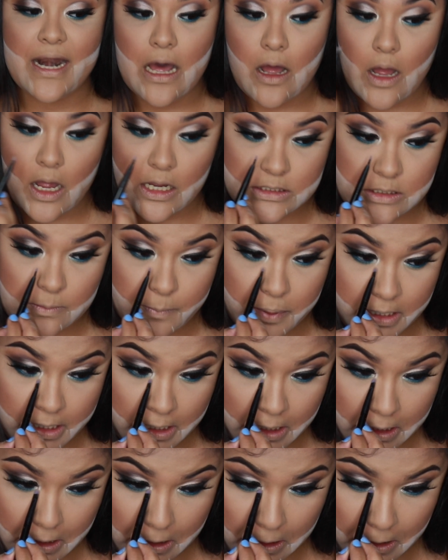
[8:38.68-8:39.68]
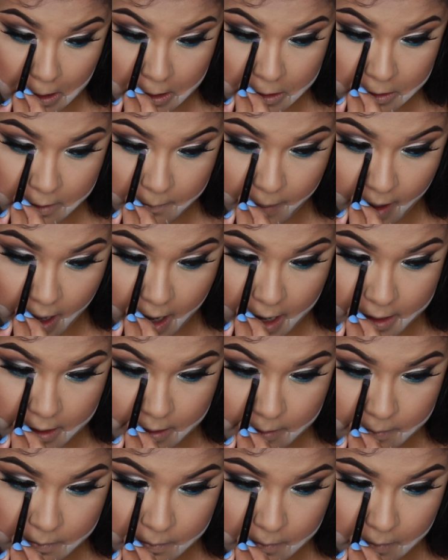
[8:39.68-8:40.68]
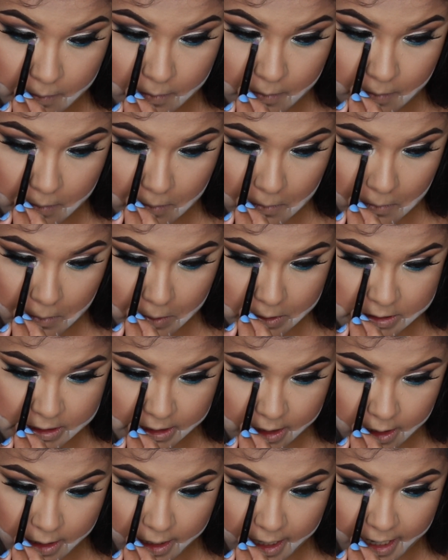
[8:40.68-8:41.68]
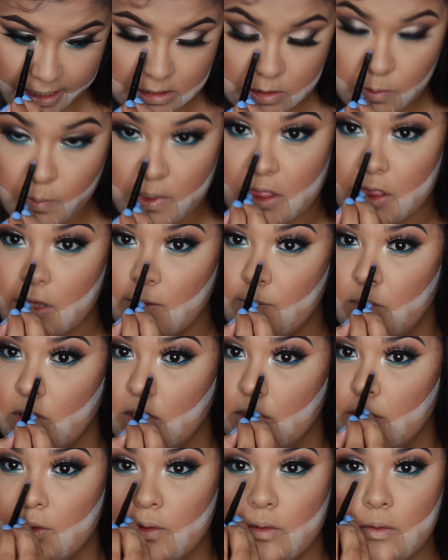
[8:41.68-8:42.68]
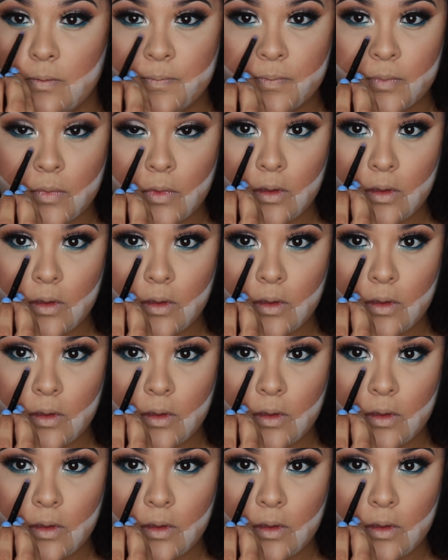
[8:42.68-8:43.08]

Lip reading: And I'll also put it in the bottom to connect with the blue.